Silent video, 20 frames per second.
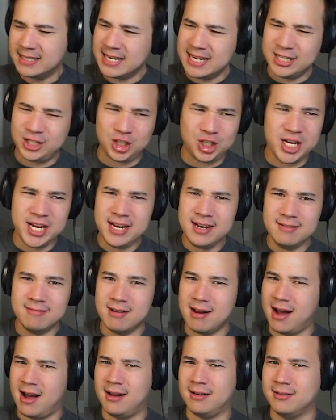Is she
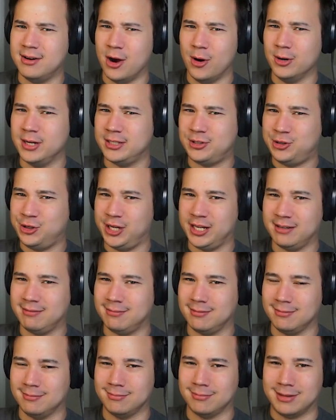not
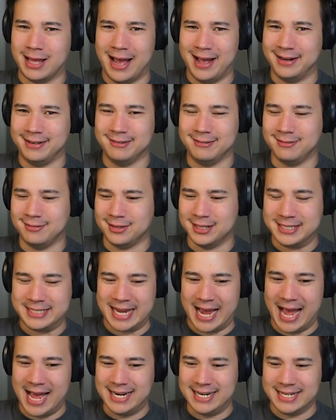noticing that the
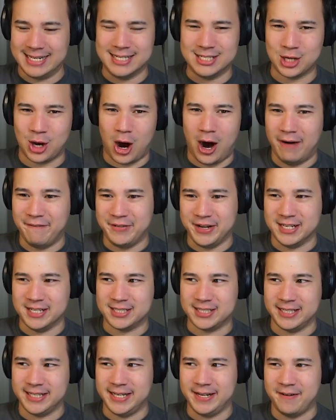dad is
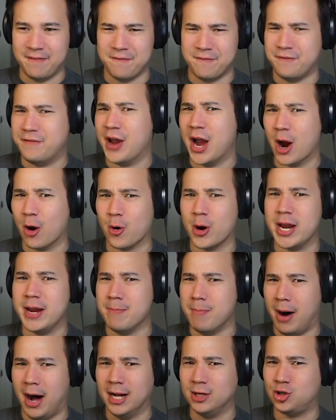obviously very
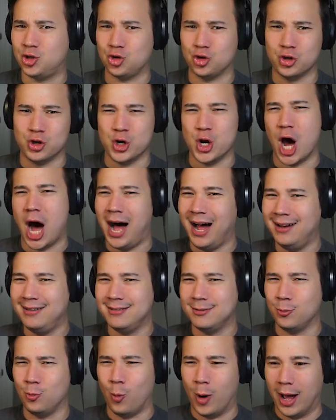much
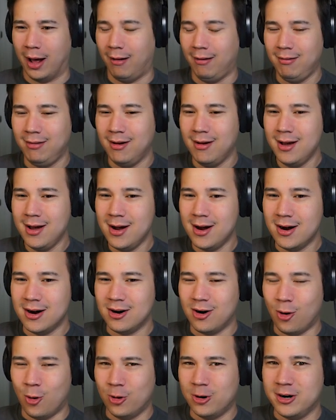not well?
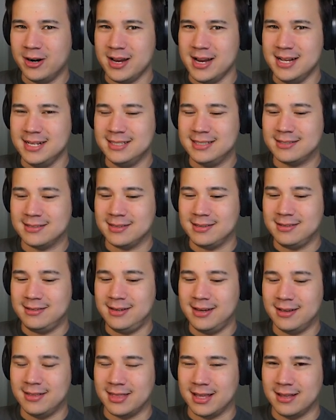Or is
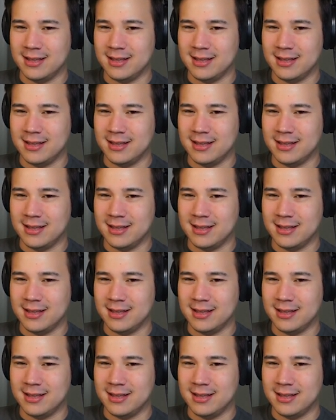the